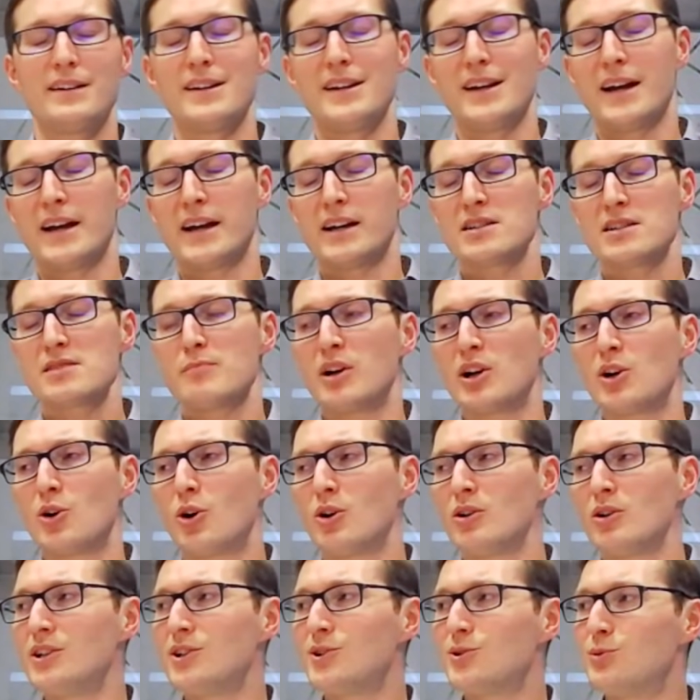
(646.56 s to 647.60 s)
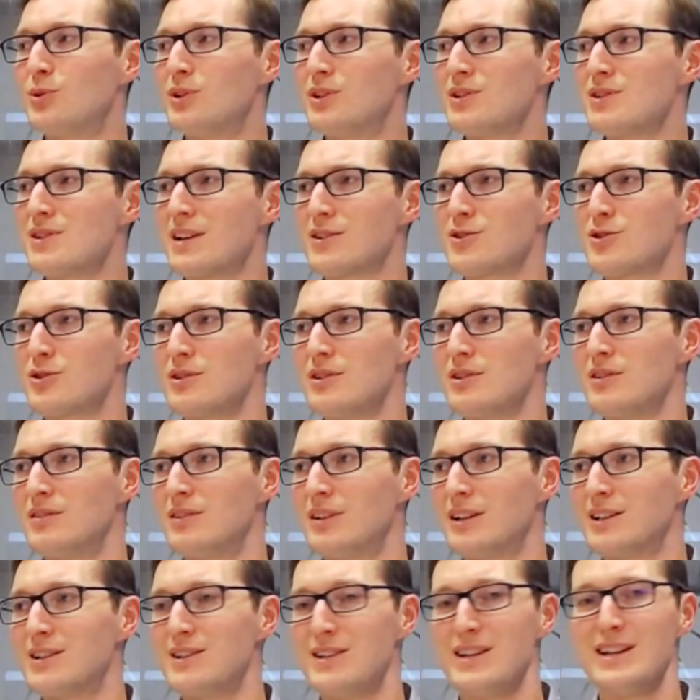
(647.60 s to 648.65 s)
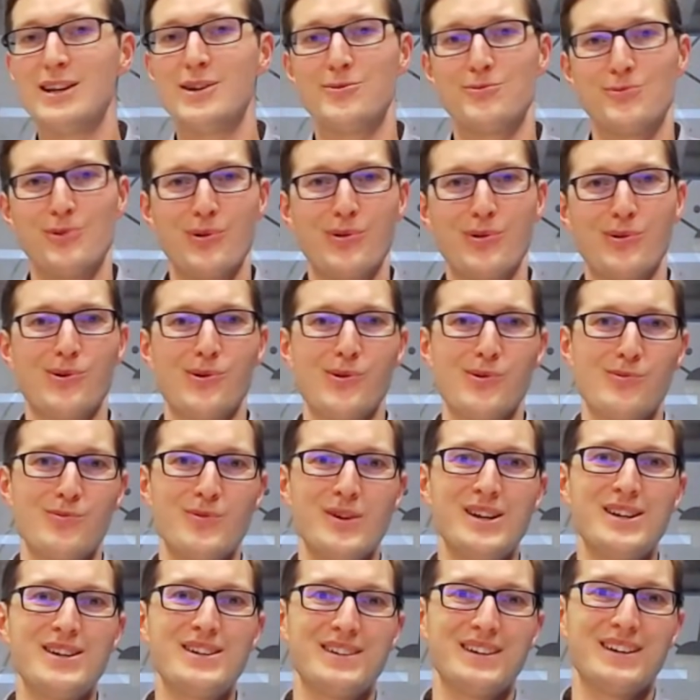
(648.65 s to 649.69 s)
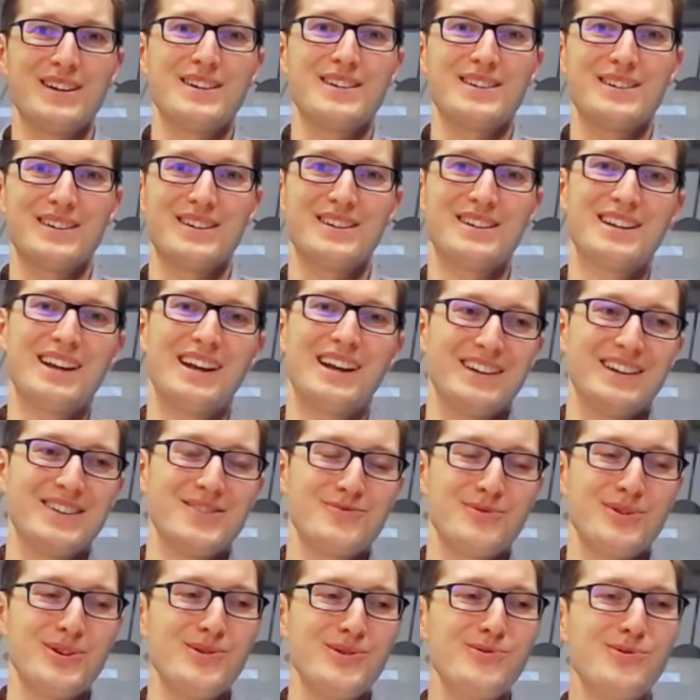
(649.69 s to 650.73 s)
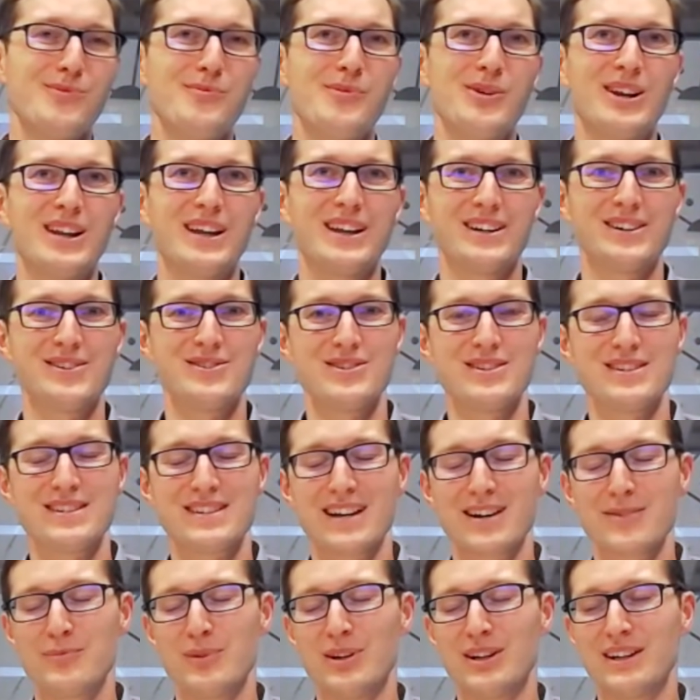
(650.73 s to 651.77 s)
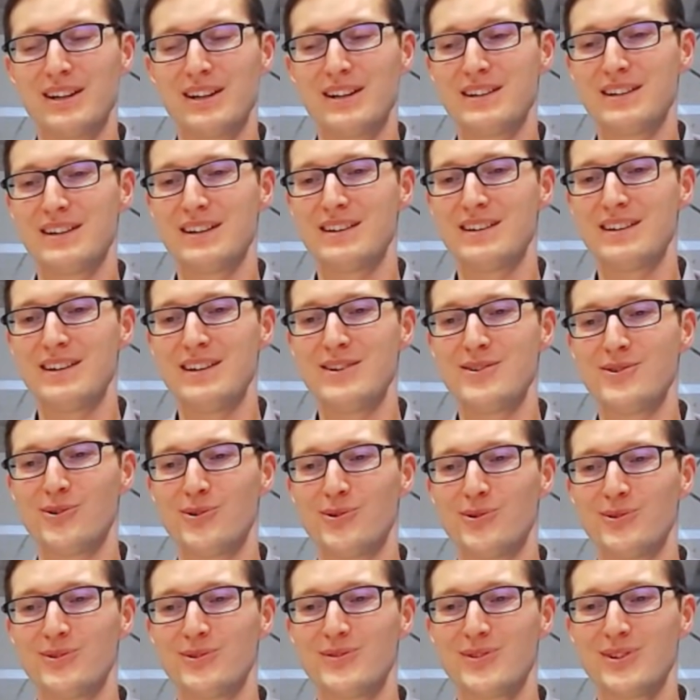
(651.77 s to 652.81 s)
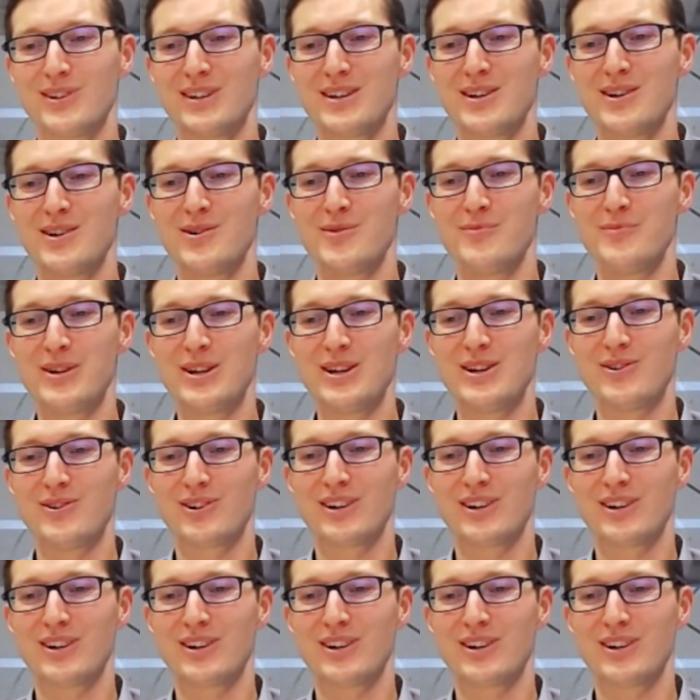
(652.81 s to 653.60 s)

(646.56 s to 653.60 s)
I asked my colleague who is actually like dealing with all the wind and, and, and renewable energy segment, and, and he told uh, me,